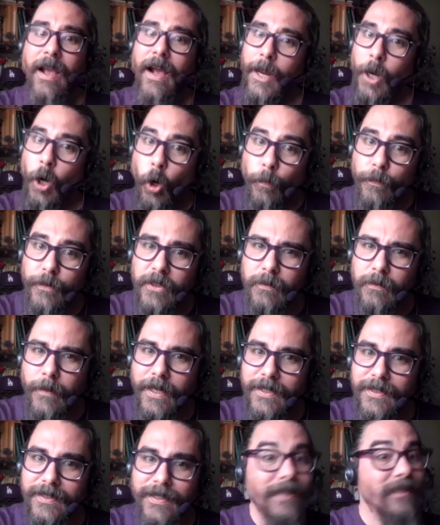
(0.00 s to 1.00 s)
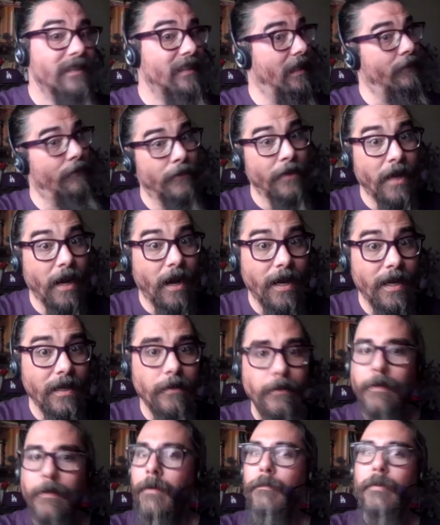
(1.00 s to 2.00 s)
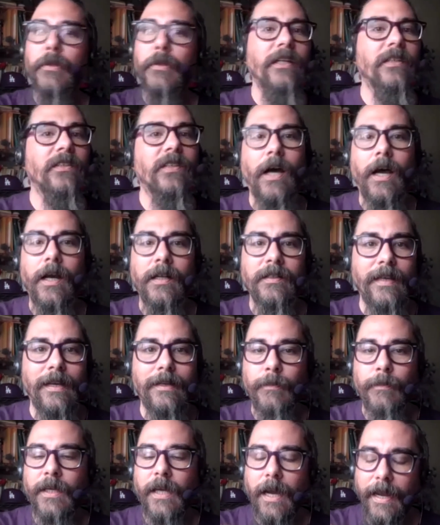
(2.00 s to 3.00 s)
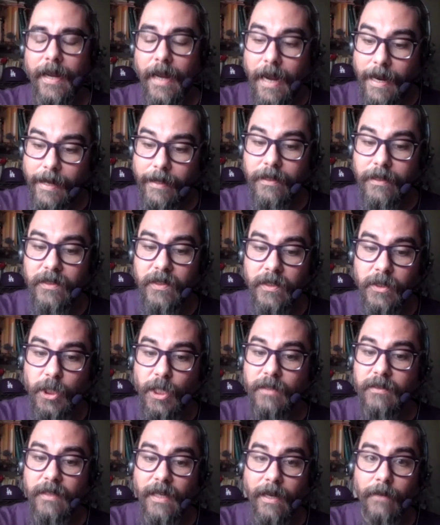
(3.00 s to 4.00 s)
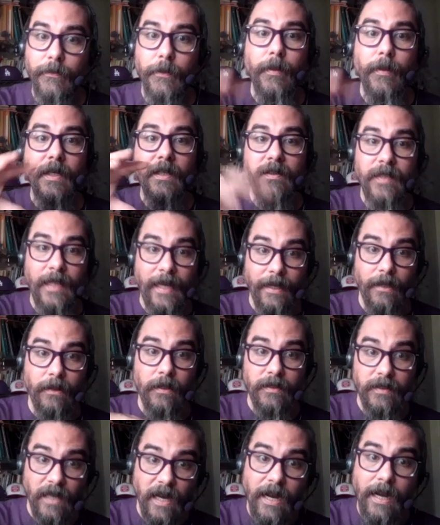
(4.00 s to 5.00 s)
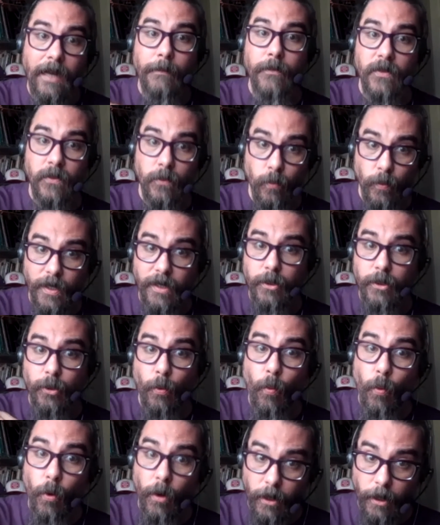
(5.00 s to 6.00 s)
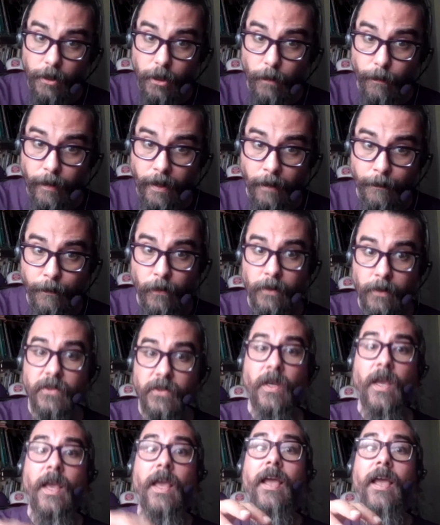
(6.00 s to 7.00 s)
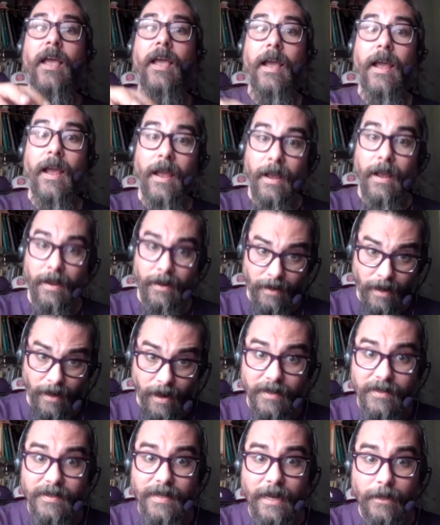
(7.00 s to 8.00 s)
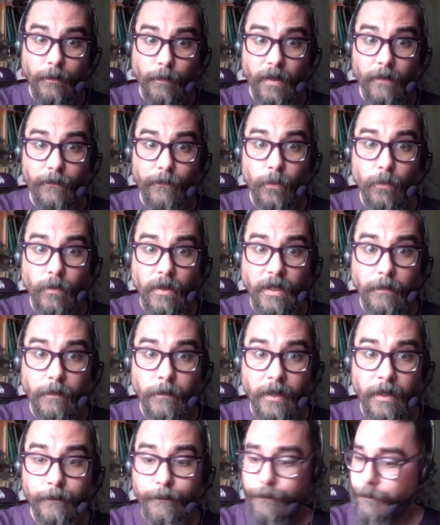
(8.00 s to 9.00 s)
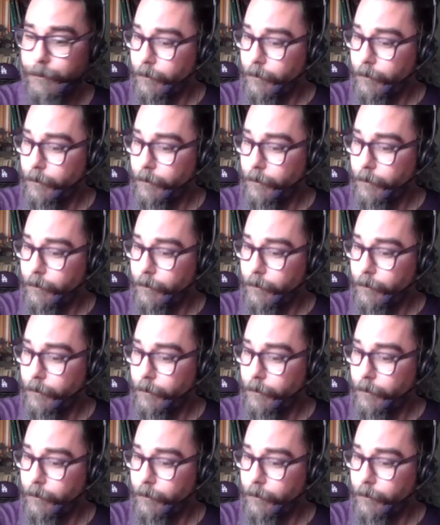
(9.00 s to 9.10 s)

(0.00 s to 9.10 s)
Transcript: I hope this makes sense. If not, please contact me. I highly suggest everybody take the time this week to work on your papers. Contact me if you need me.